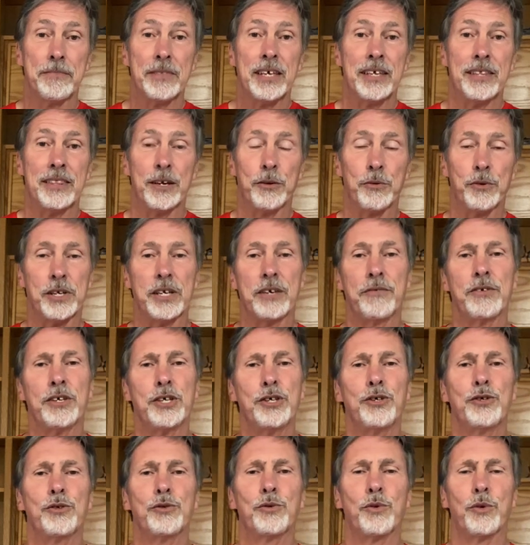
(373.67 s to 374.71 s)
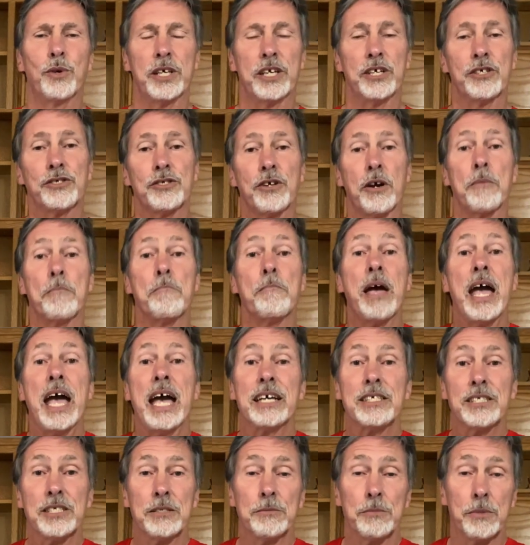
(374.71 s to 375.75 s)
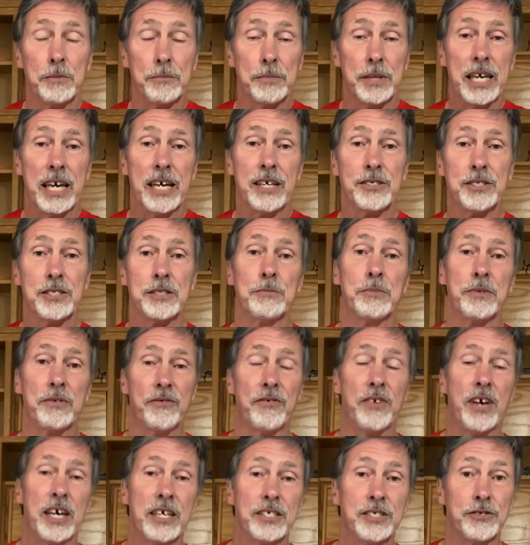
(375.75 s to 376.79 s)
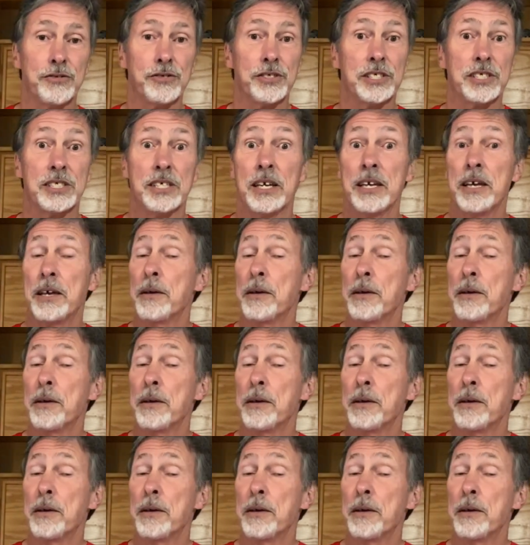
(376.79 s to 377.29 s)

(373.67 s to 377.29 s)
They were giving you, well, here's our maximum calcium and phosphorus,